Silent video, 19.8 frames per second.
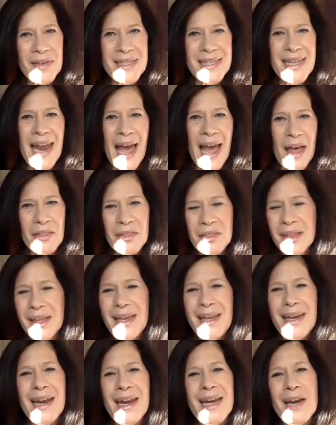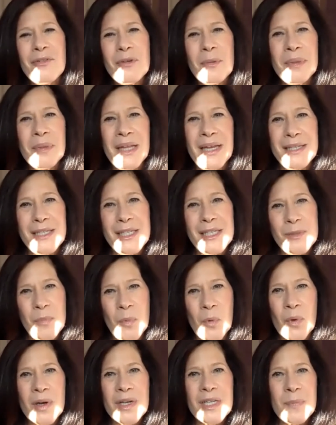as an athlete. I never played
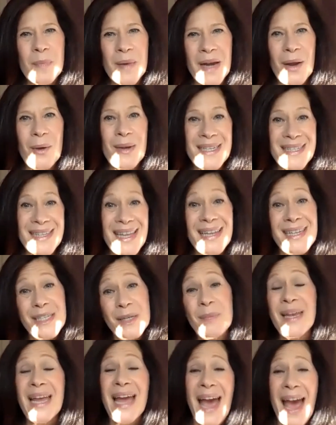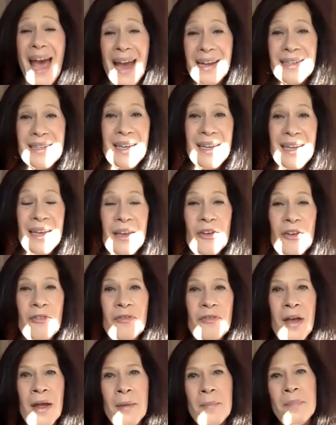sports, but I always liked to be
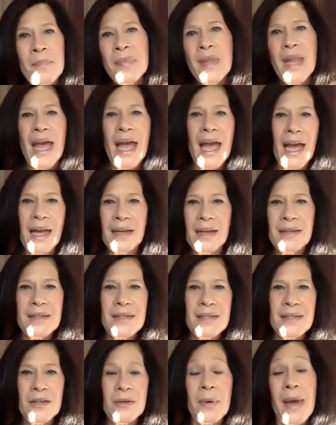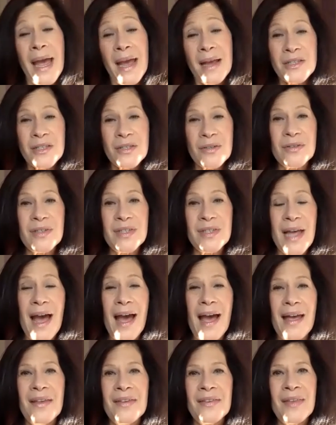active and to
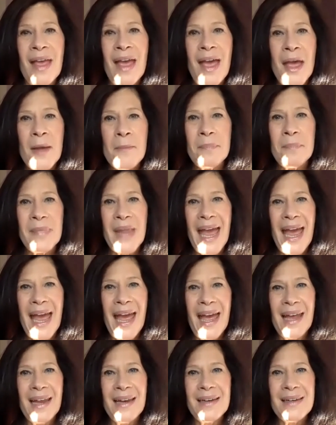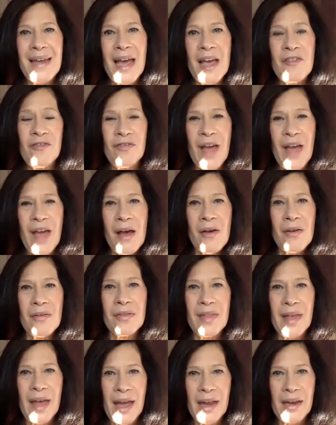exercise. And I
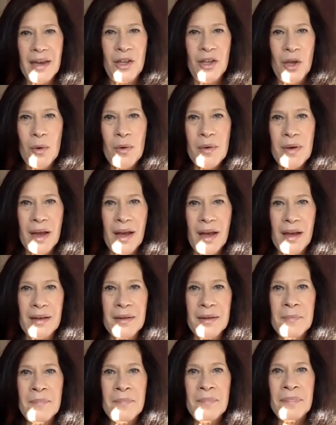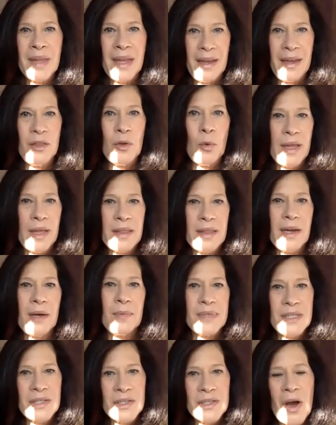found that yoga, in the way that it
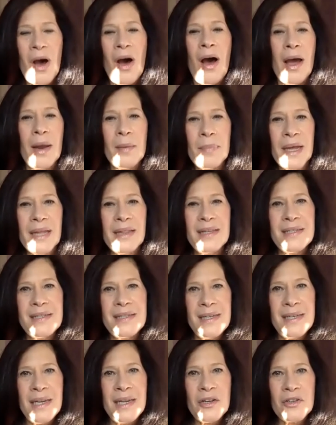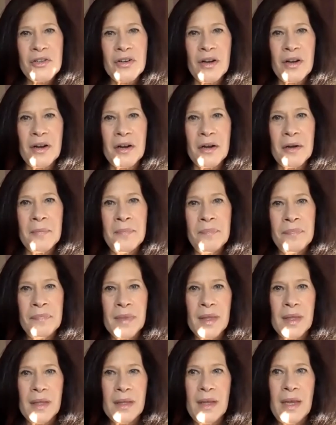was taught by this teacher,
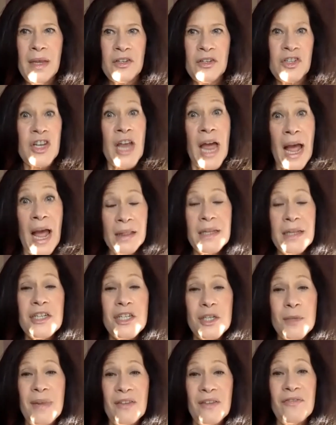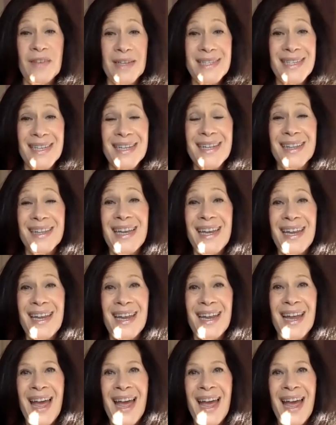it challenged me physically,